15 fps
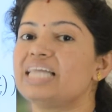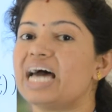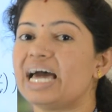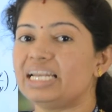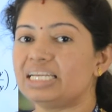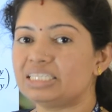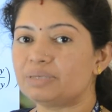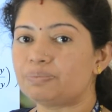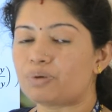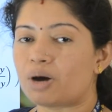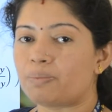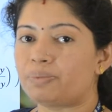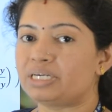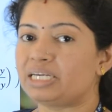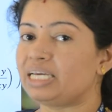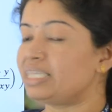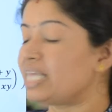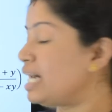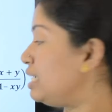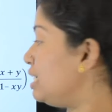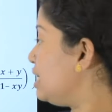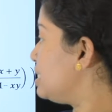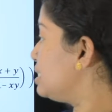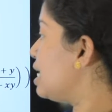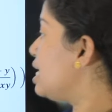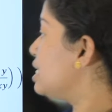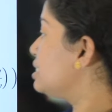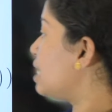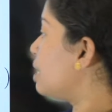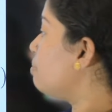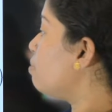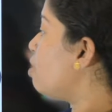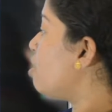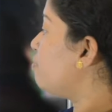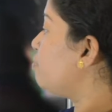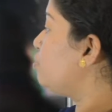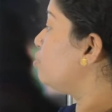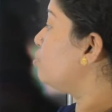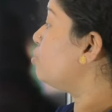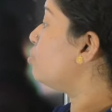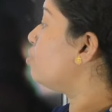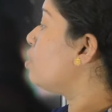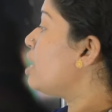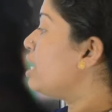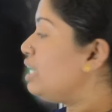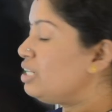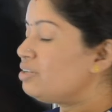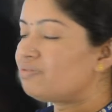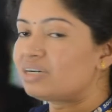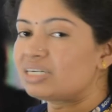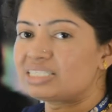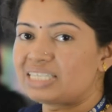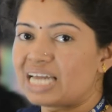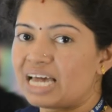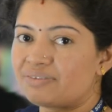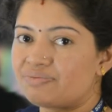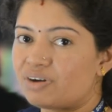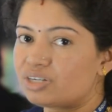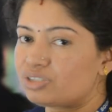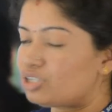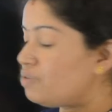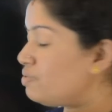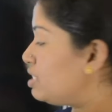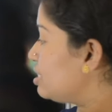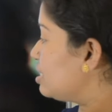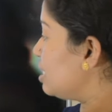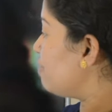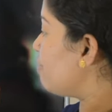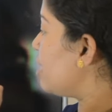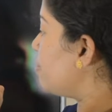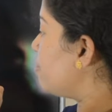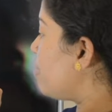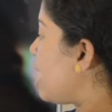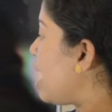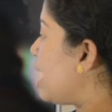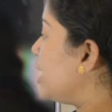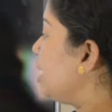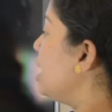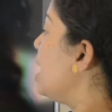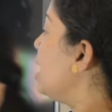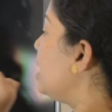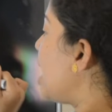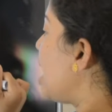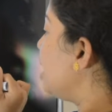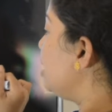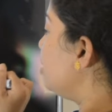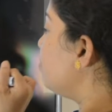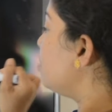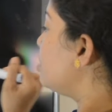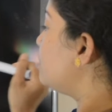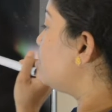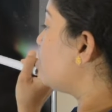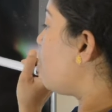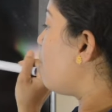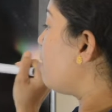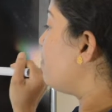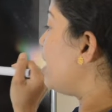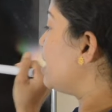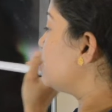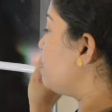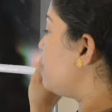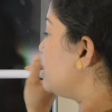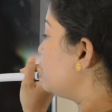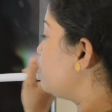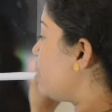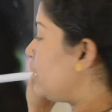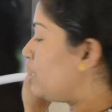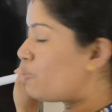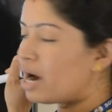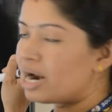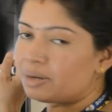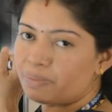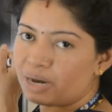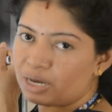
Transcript: another property, that is sum of two inverse tan function, which is given by tan inverse of x plus y divided by